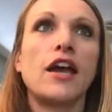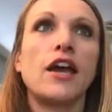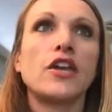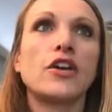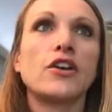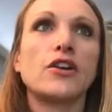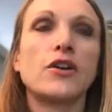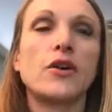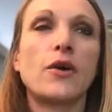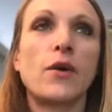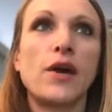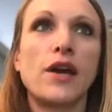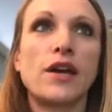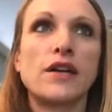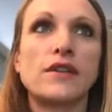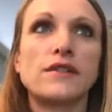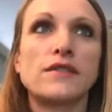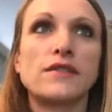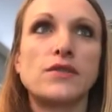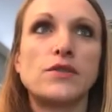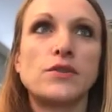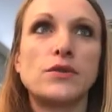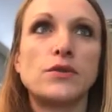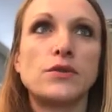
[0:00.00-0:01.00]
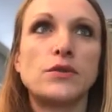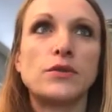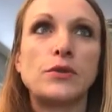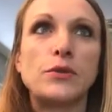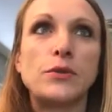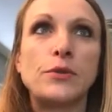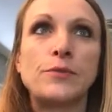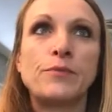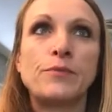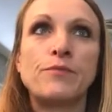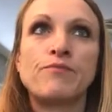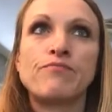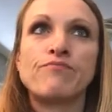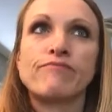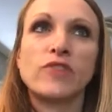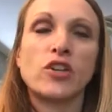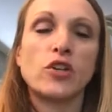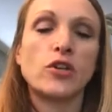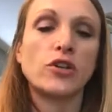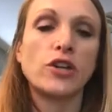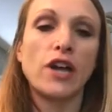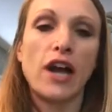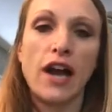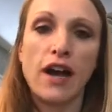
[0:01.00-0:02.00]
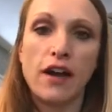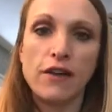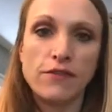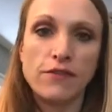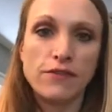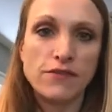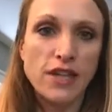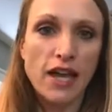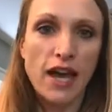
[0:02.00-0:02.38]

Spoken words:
you're going to craft